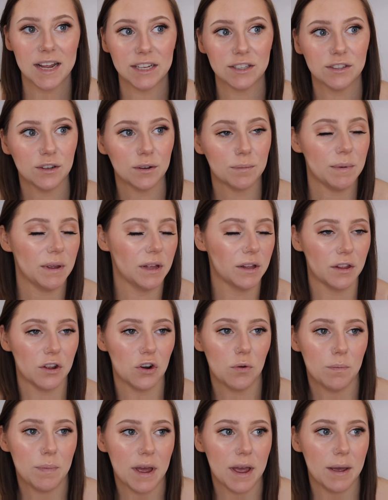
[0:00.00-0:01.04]
It took me a
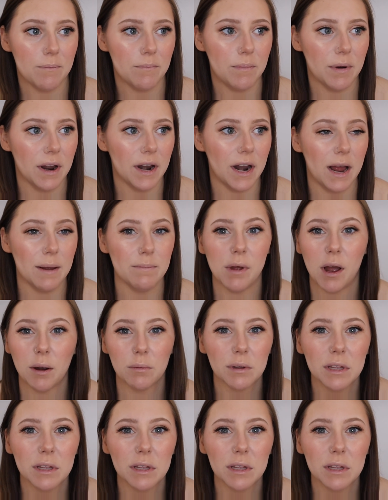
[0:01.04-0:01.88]
little bit, but I'm not